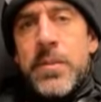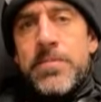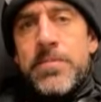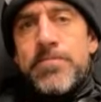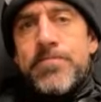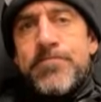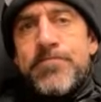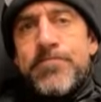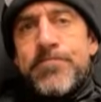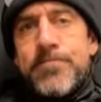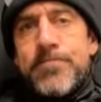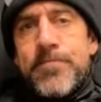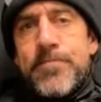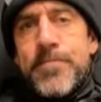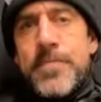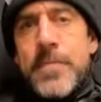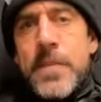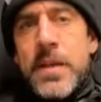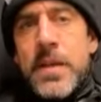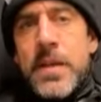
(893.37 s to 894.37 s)
And
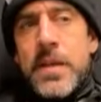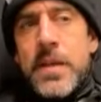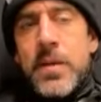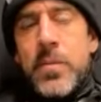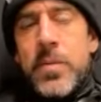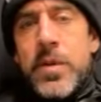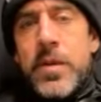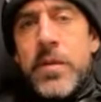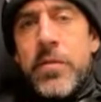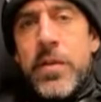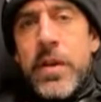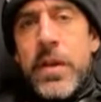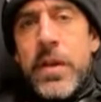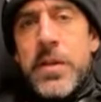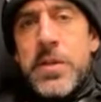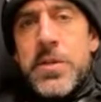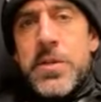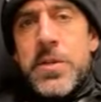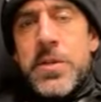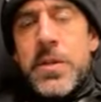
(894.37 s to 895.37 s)
I think it'd be an
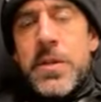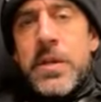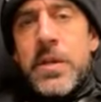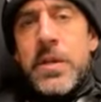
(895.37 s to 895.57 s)
advantage